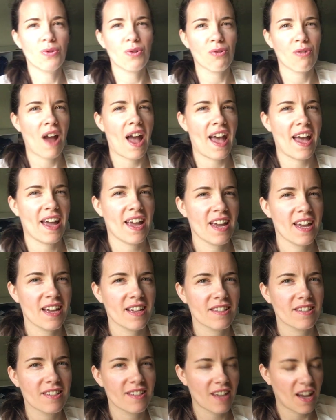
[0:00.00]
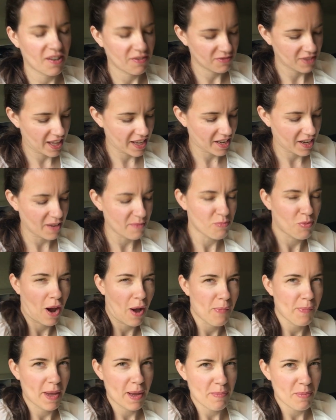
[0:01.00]
gray instead of like a
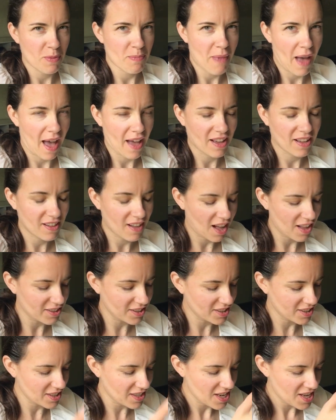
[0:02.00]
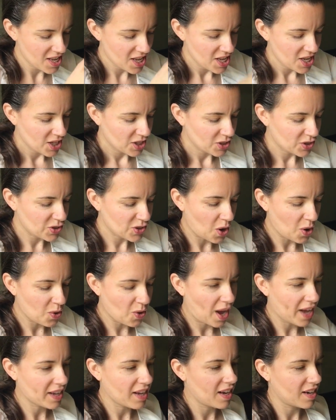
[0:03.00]
brown paper bag color.
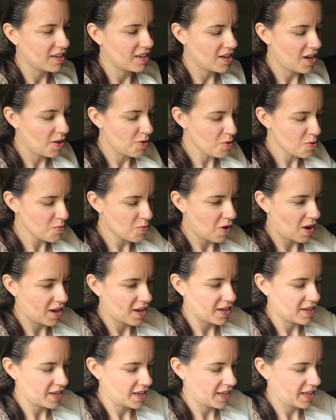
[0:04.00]
So I got another one